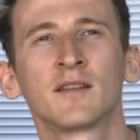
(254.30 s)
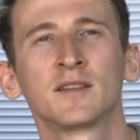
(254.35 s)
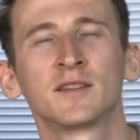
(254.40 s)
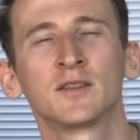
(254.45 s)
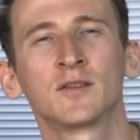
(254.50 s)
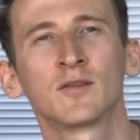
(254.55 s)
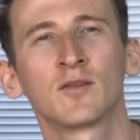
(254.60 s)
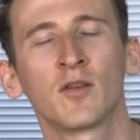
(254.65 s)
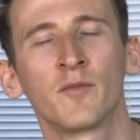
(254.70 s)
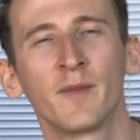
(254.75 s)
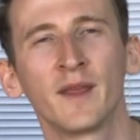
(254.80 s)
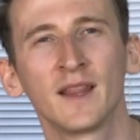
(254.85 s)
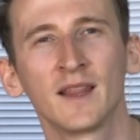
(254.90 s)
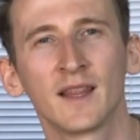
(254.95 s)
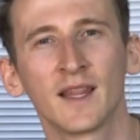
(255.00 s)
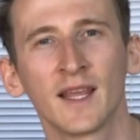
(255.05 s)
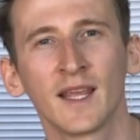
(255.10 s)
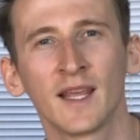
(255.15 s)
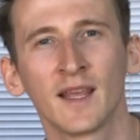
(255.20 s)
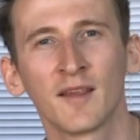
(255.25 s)
to
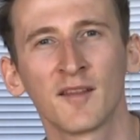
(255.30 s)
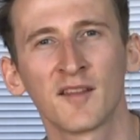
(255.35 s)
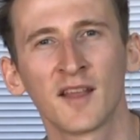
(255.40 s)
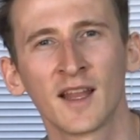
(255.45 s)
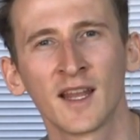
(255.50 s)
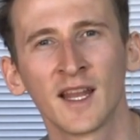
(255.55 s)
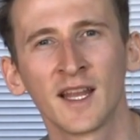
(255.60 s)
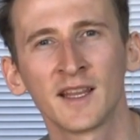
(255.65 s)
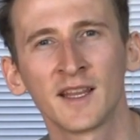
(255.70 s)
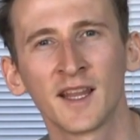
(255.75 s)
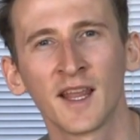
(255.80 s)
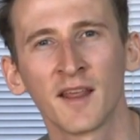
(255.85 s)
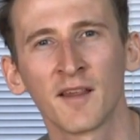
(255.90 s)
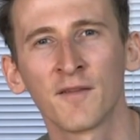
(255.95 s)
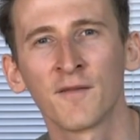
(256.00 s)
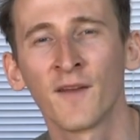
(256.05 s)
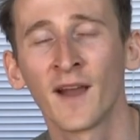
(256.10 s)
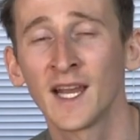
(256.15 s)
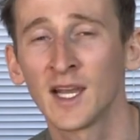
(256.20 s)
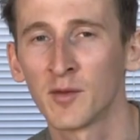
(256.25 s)
commit is that it is
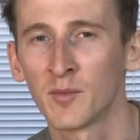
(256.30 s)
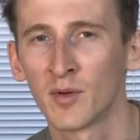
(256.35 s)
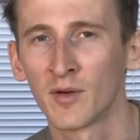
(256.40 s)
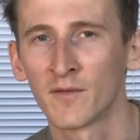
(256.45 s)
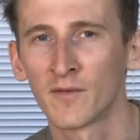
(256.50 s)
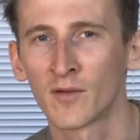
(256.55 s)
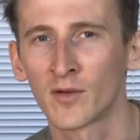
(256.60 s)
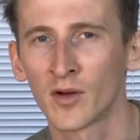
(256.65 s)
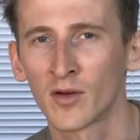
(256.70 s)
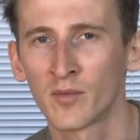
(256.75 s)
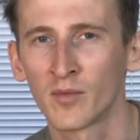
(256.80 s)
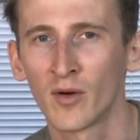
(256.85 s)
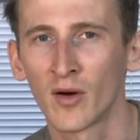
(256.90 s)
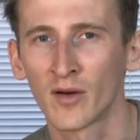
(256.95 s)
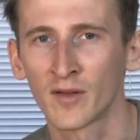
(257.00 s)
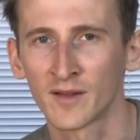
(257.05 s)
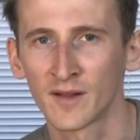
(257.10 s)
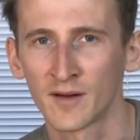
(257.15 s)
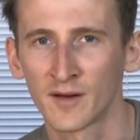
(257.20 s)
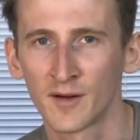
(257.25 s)
valuable for your
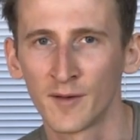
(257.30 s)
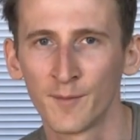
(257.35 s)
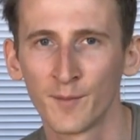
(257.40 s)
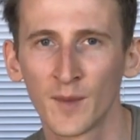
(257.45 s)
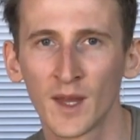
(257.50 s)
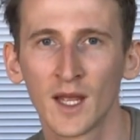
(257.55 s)
partner.